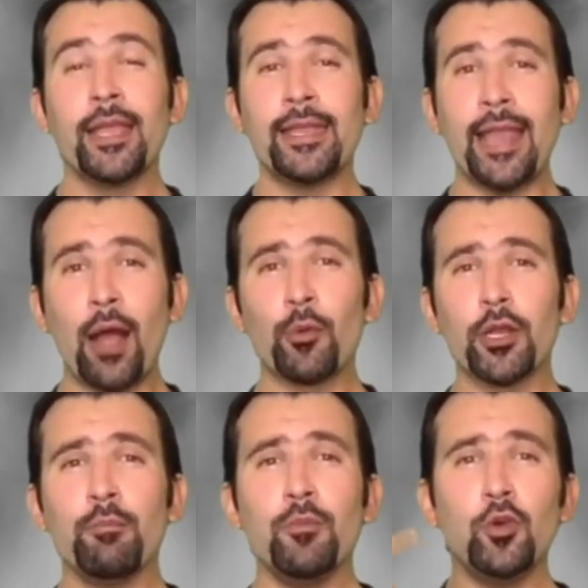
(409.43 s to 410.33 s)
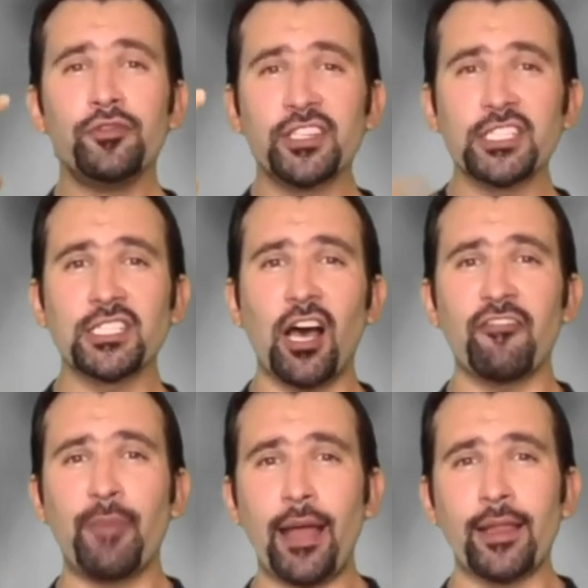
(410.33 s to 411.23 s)
Now we're gonna move to the
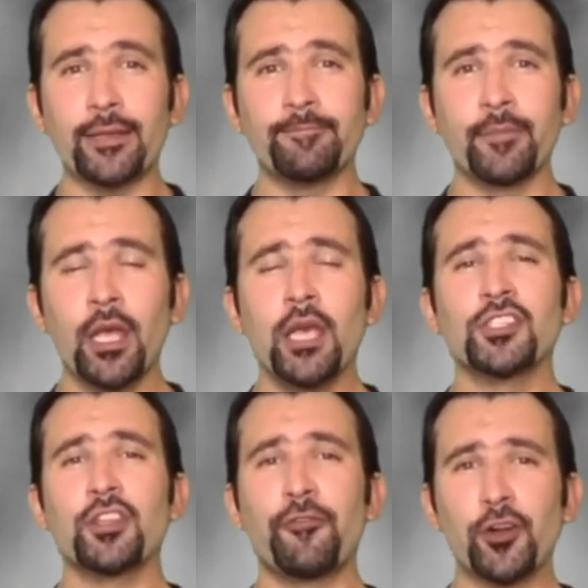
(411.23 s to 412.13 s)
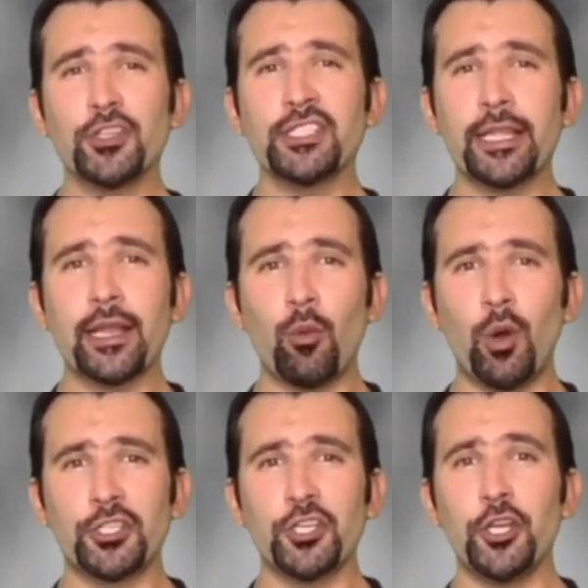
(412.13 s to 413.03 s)
soft palate. So the first thing that I
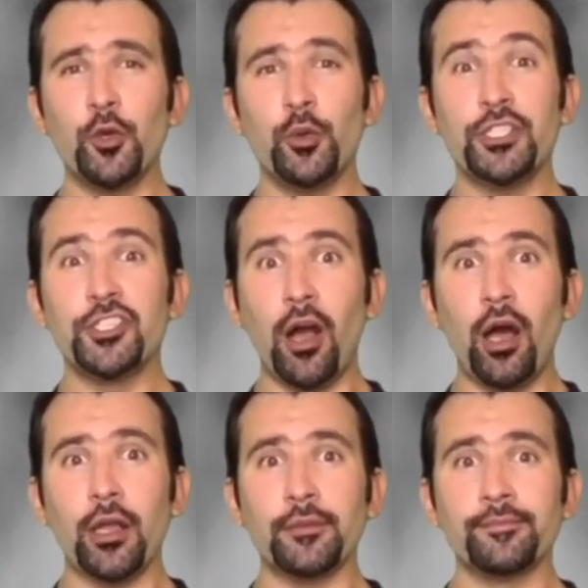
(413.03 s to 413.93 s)
want you to do is yawn.